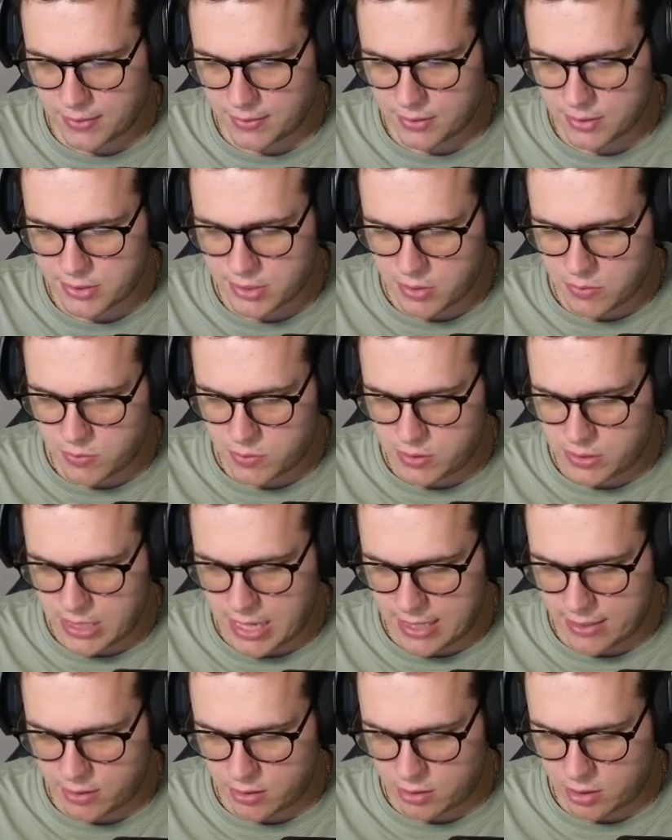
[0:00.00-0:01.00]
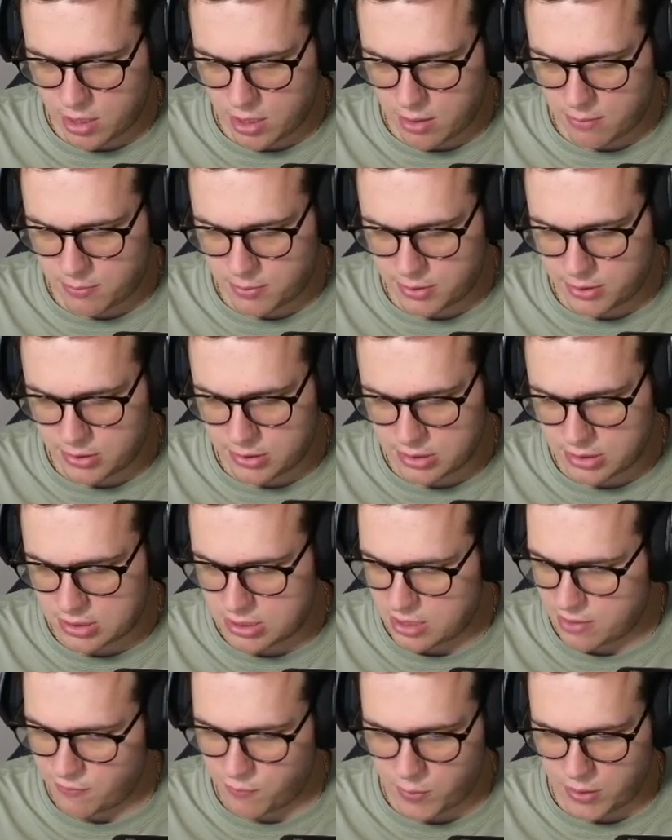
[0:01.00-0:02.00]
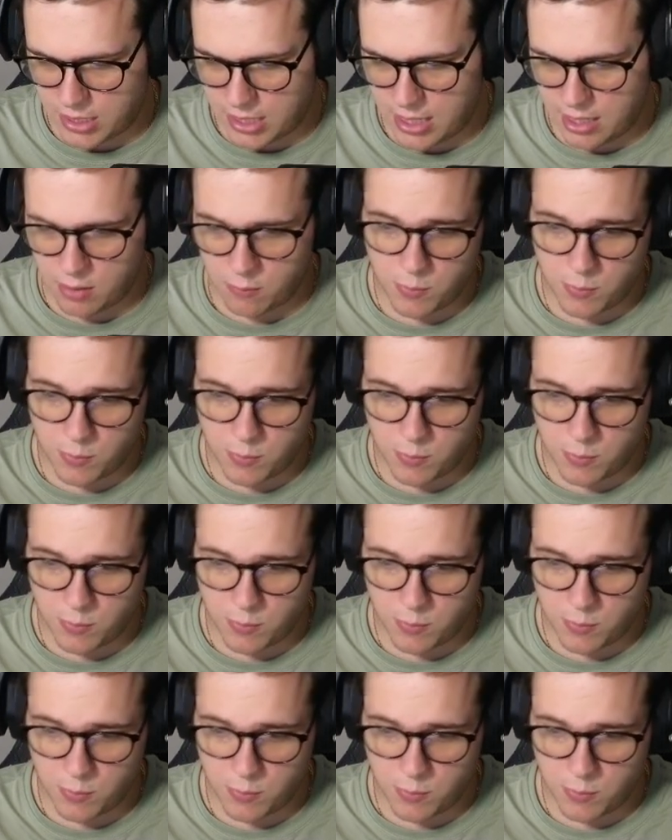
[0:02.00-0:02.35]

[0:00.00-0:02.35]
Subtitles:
let's go dagger goblins if we can.